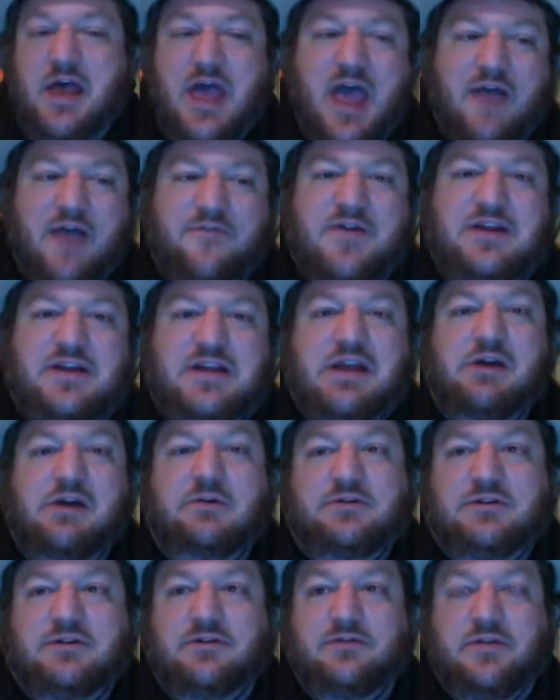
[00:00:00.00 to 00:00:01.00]
every
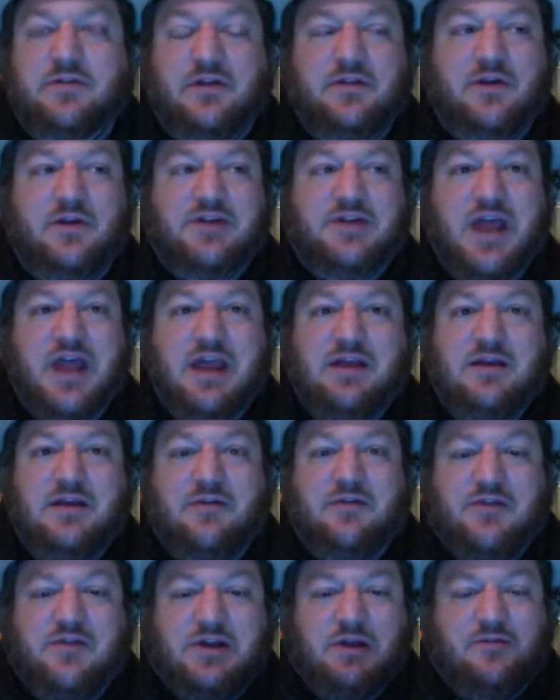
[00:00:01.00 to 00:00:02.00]
character, they, they're taking
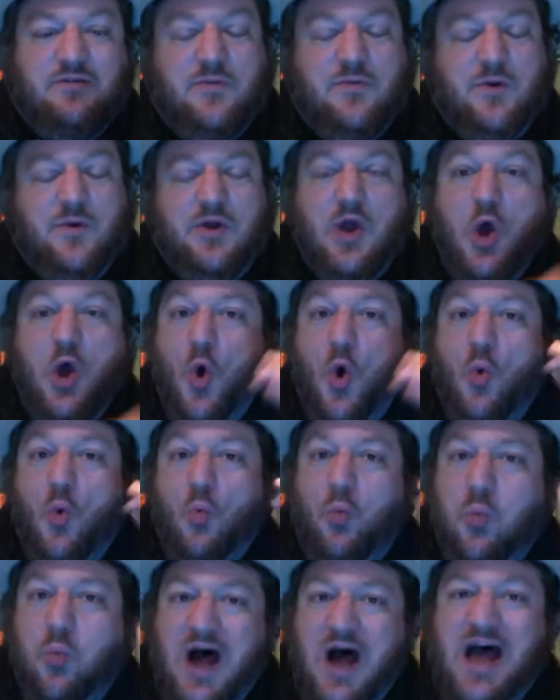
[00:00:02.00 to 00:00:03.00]
every character from the book.
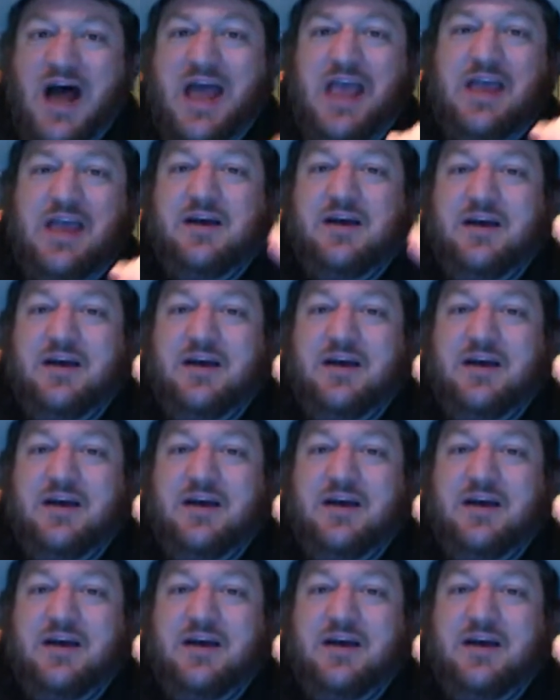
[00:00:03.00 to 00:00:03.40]
Why